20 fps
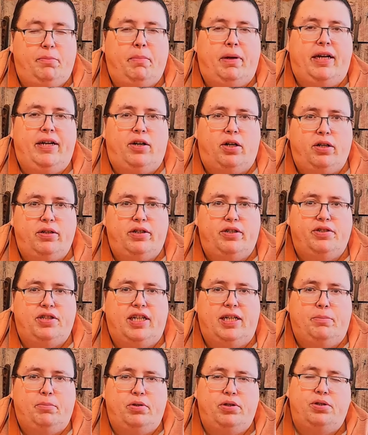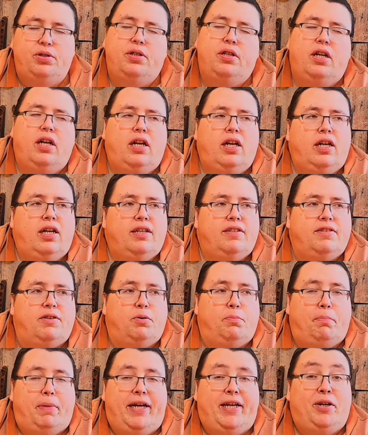your mater on your sandwich.
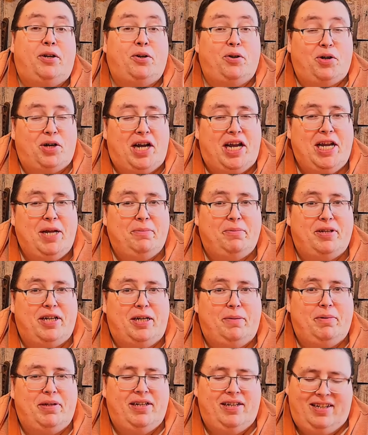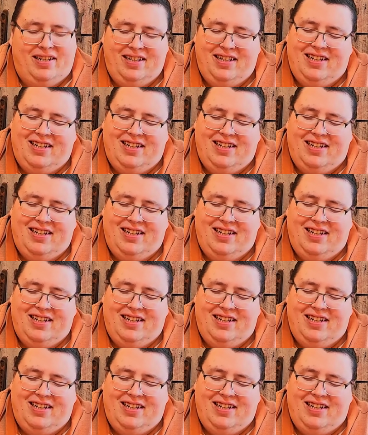So mater on a ham, Sammy.